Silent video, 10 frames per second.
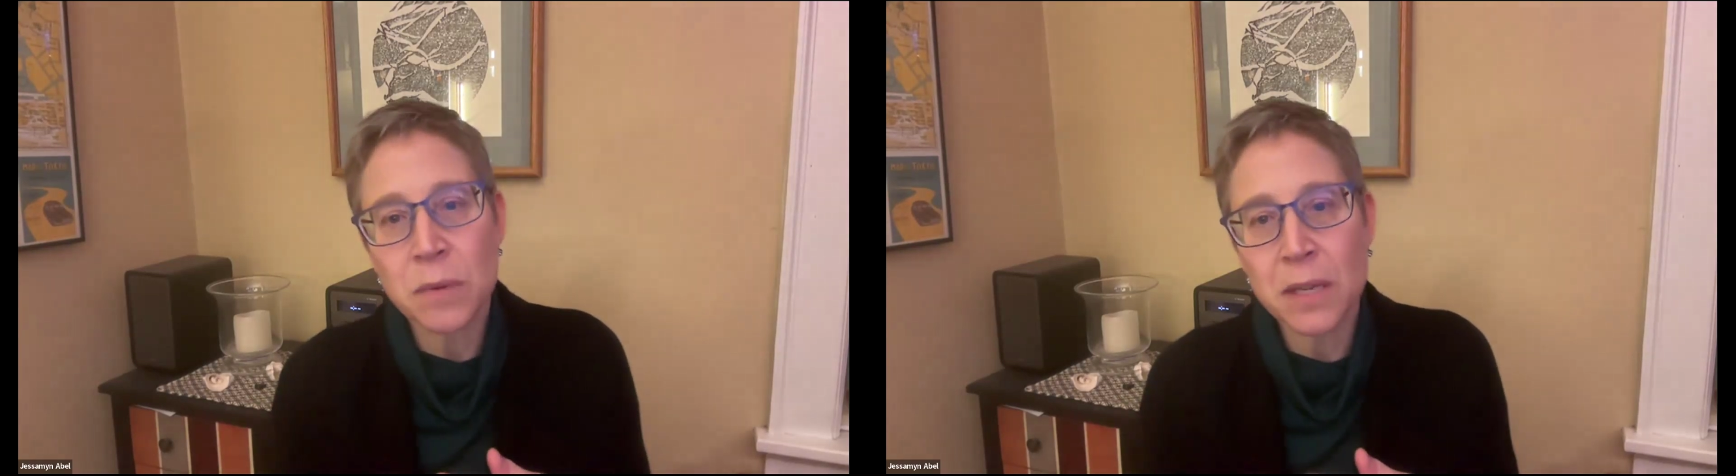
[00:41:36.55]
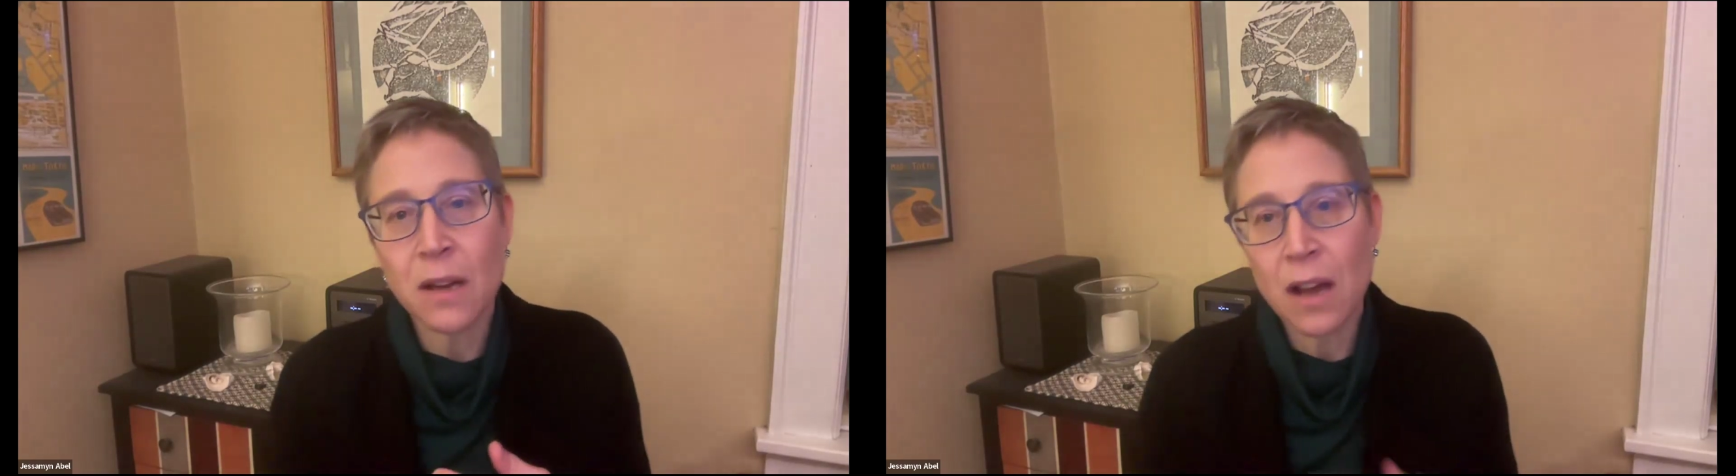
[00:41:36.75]

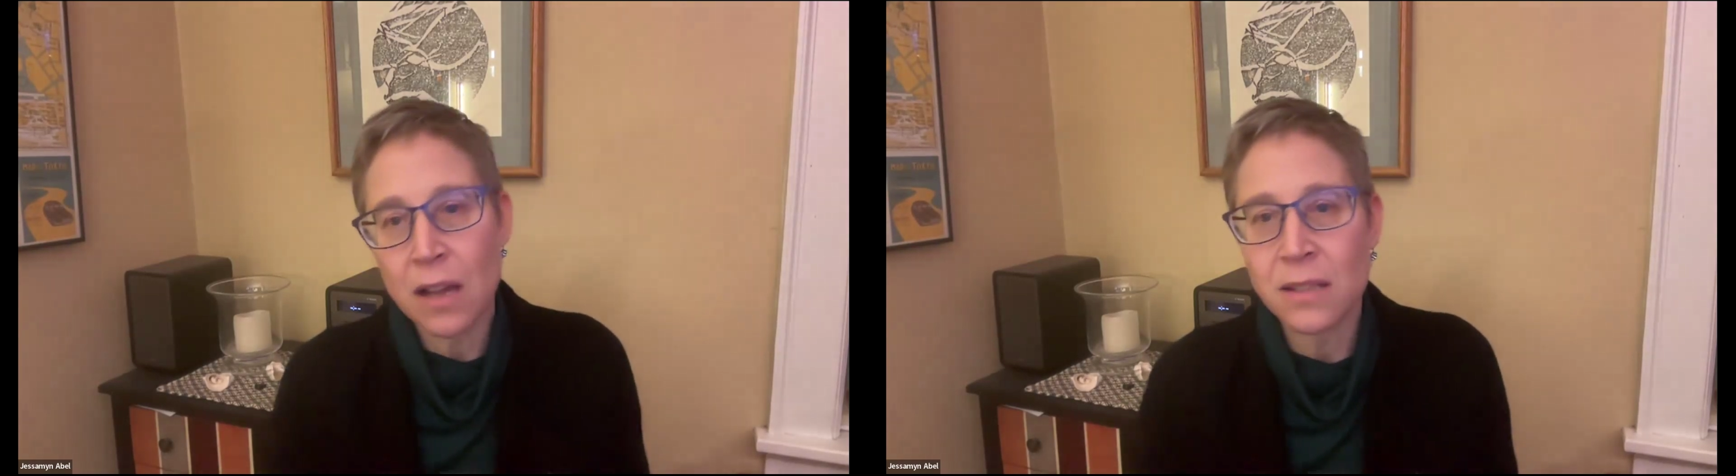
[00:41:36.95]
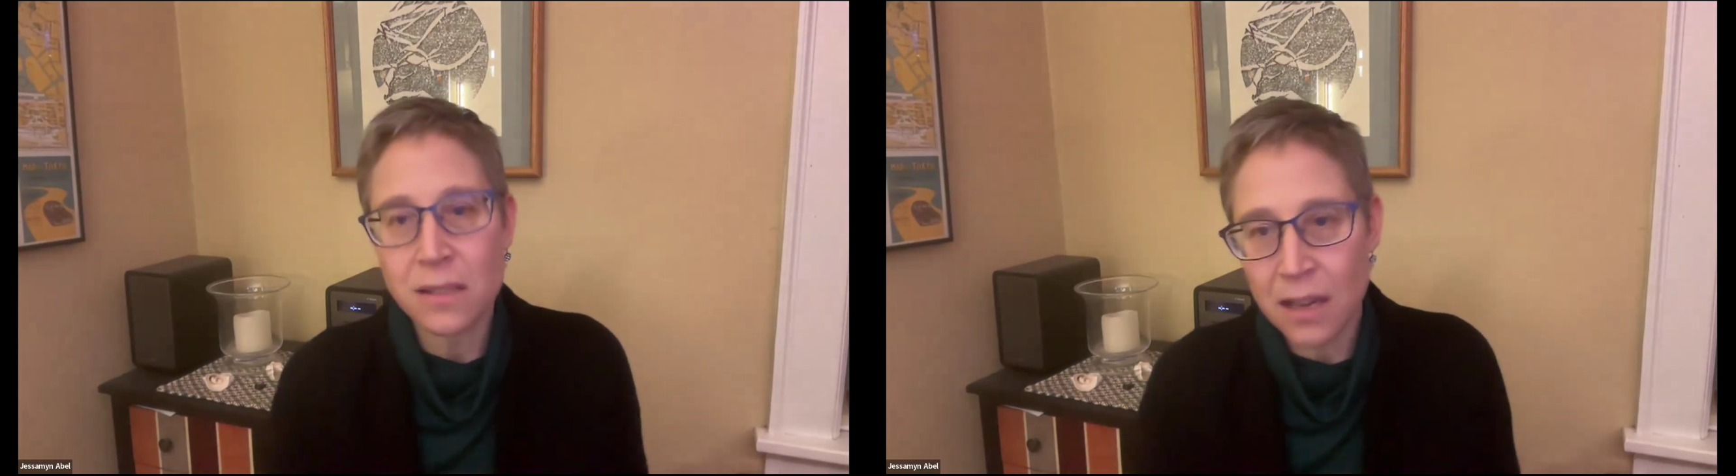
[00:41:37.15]

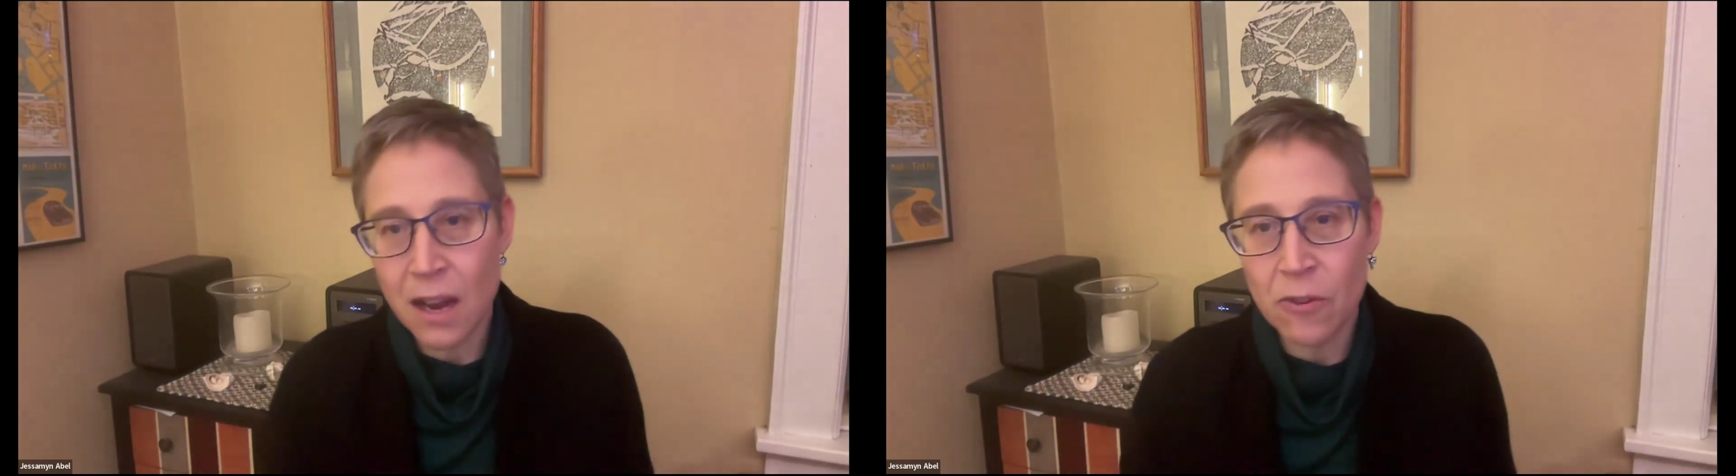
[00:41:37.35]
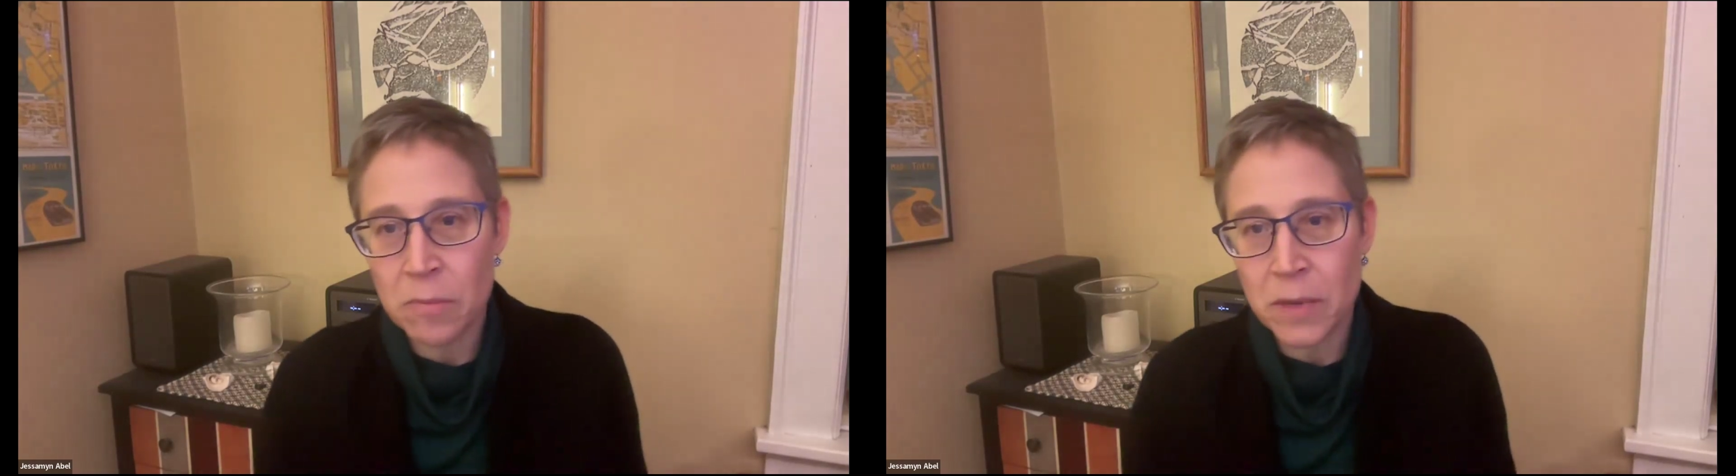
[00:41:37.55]
because the
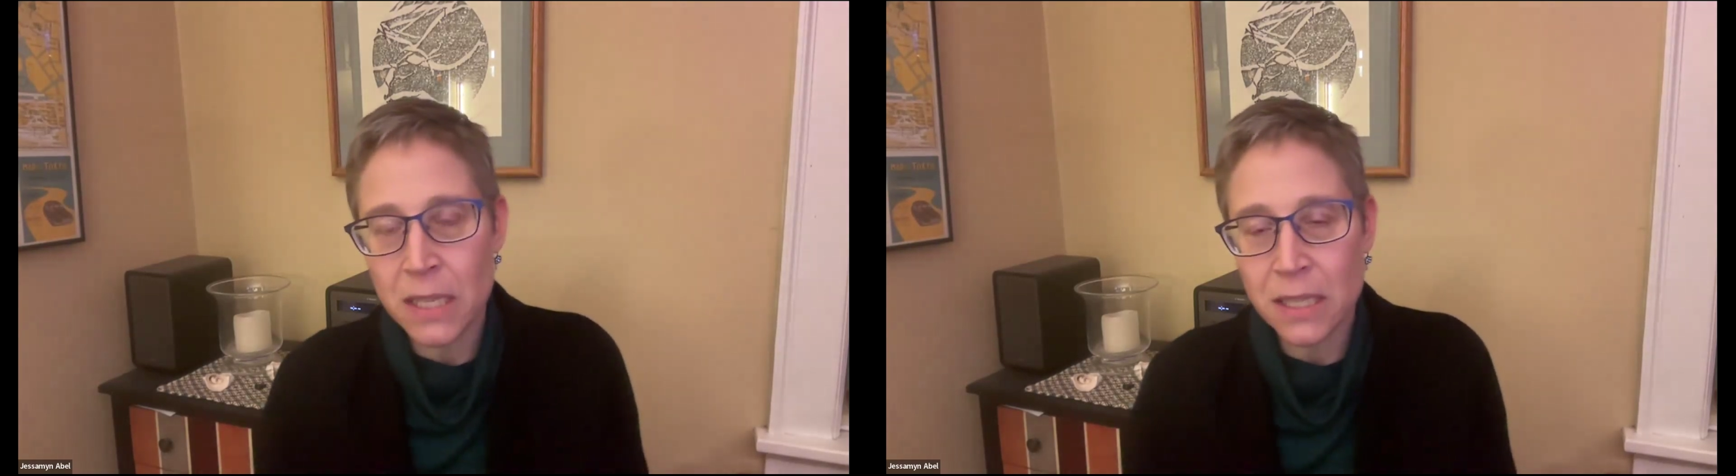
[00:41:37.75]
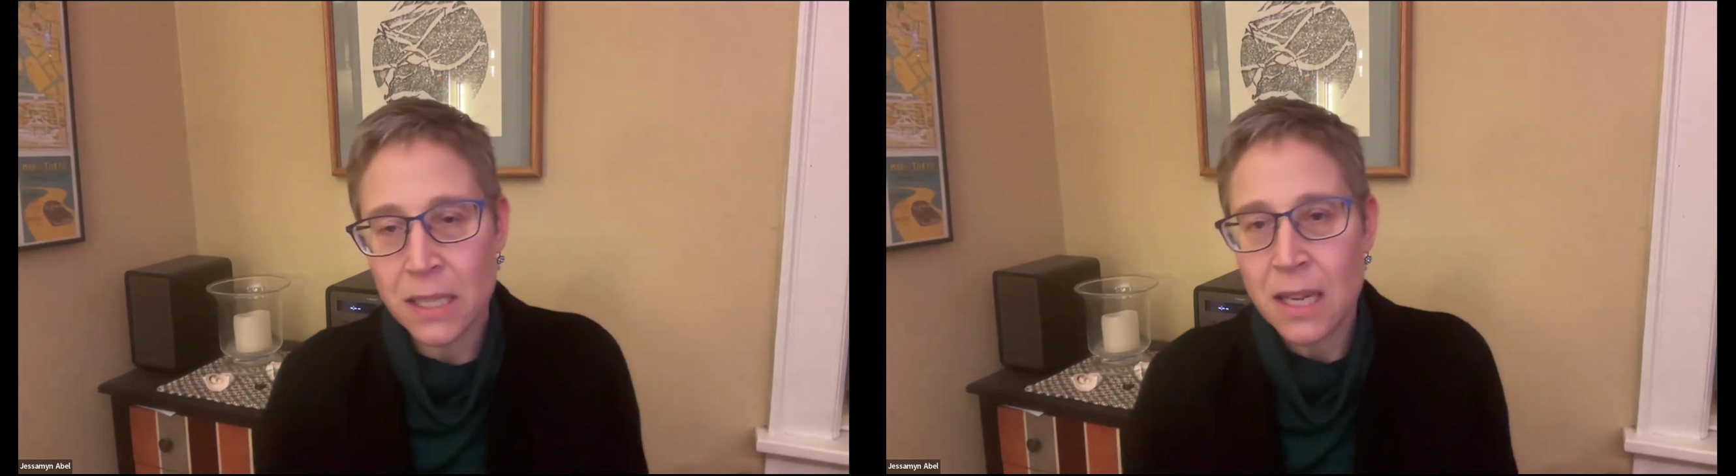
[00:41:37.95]

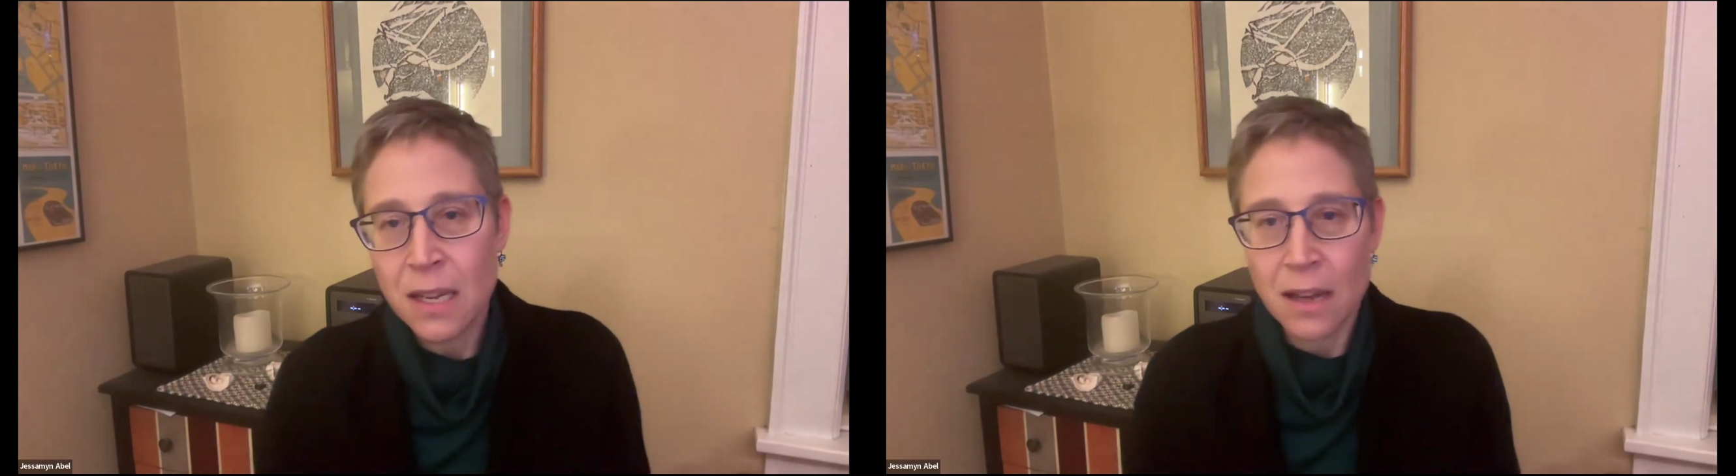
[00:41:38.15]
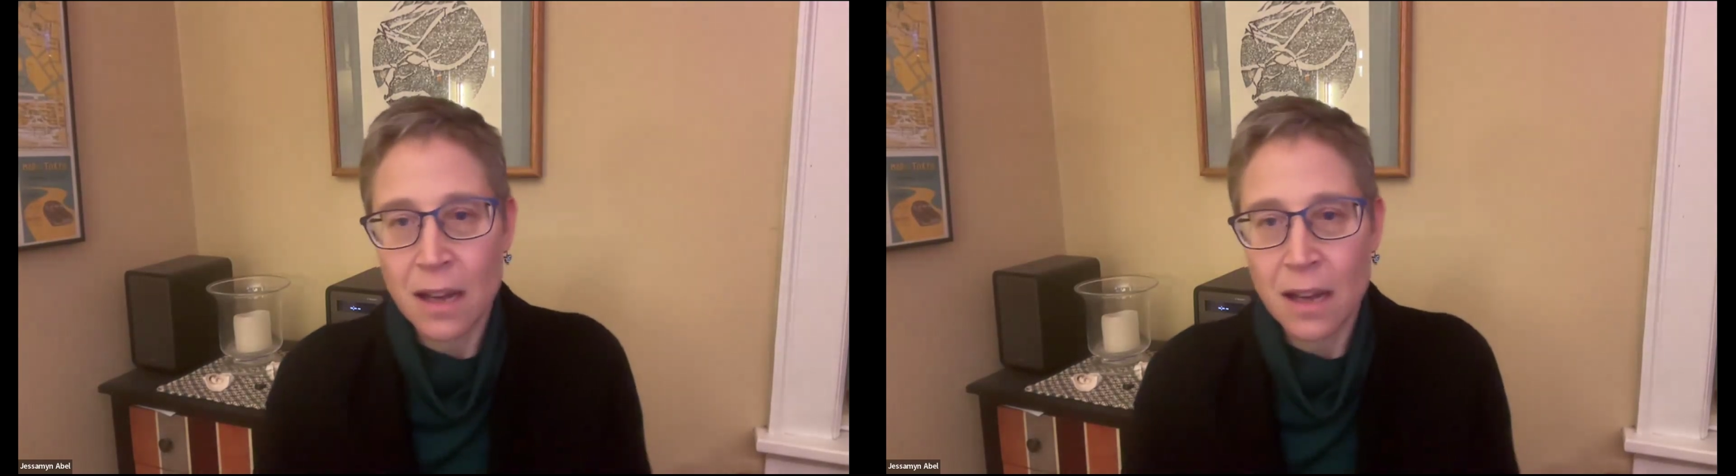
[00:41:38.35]
government,